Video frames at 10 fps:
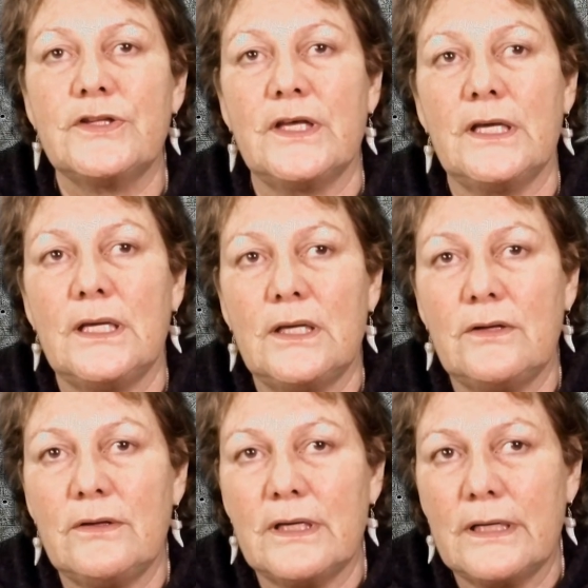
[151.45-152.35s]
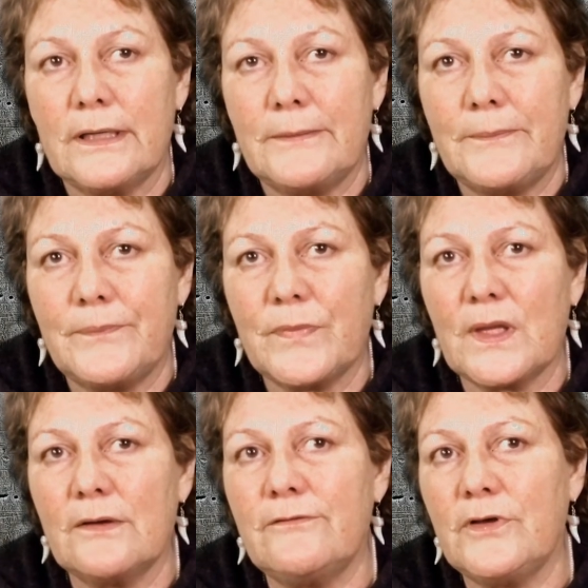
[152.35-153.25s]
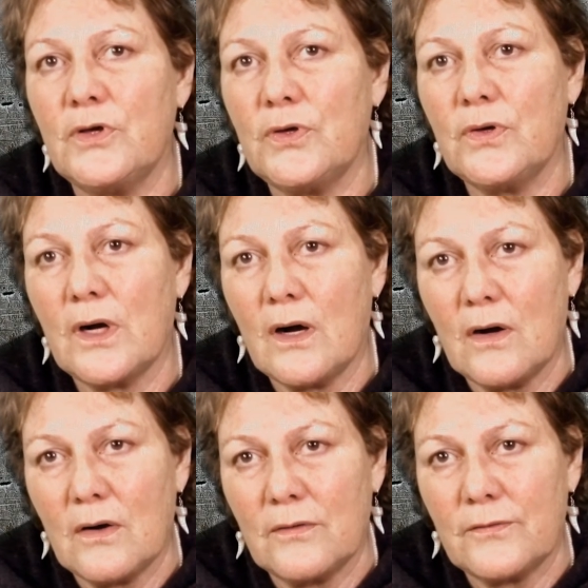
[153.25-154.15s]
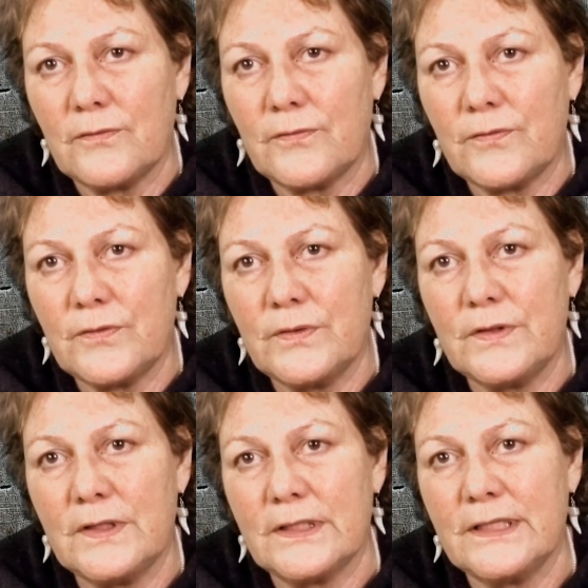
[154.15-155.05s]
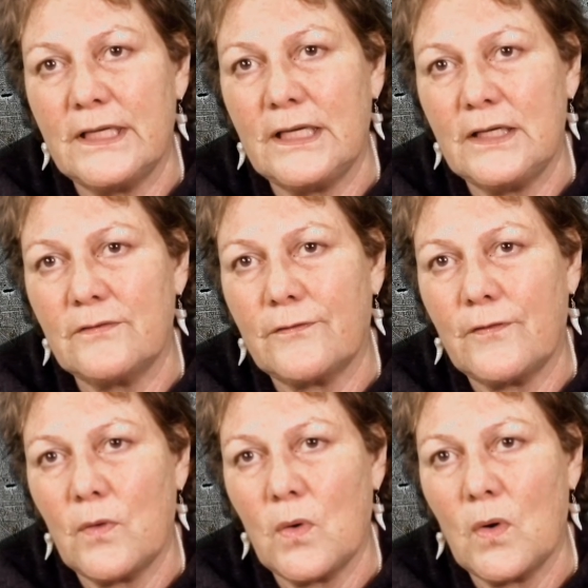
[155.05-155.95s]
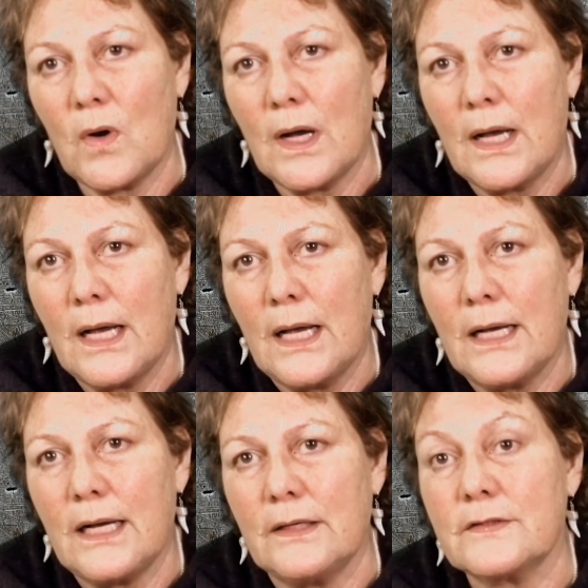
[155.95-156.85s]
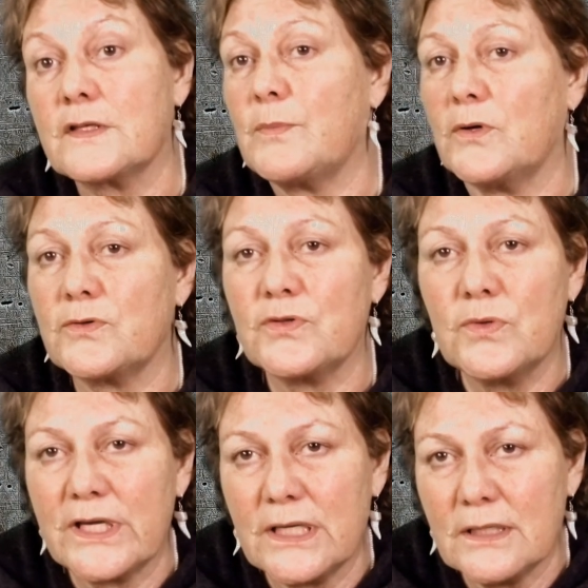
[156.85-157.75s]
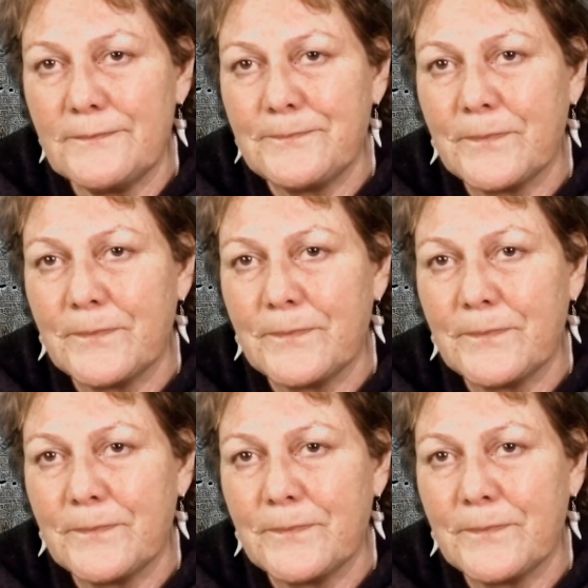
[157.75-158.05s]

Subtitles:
the view of the need for spiritual care.